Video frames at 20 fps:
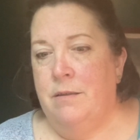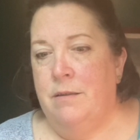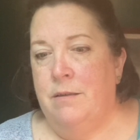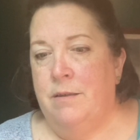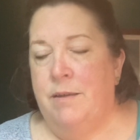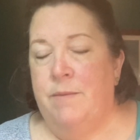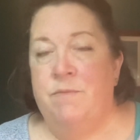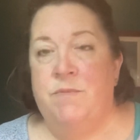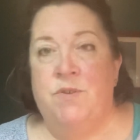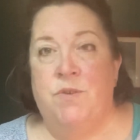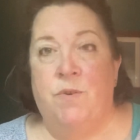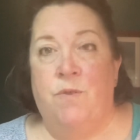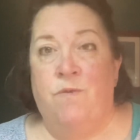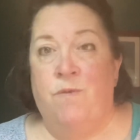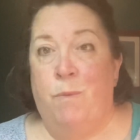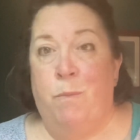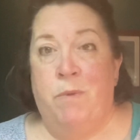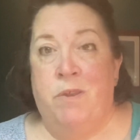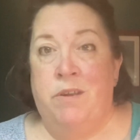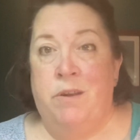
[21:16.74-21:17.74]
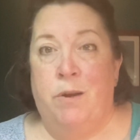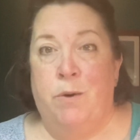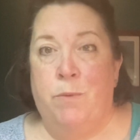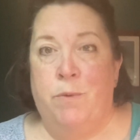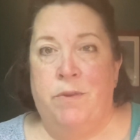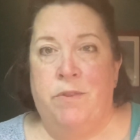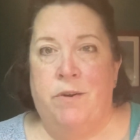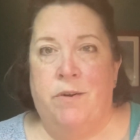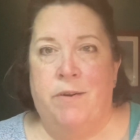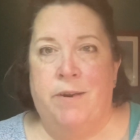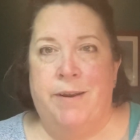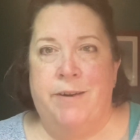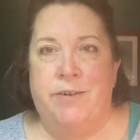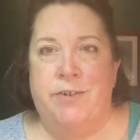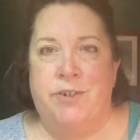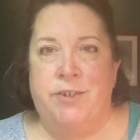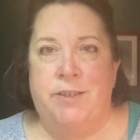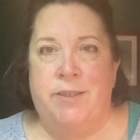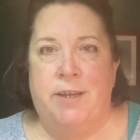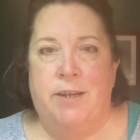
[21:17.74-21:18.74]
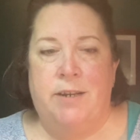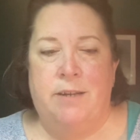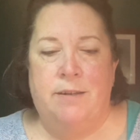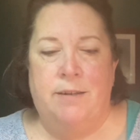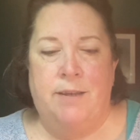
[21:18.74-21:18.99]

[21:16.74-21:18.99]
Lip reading: am so familiar with her energy that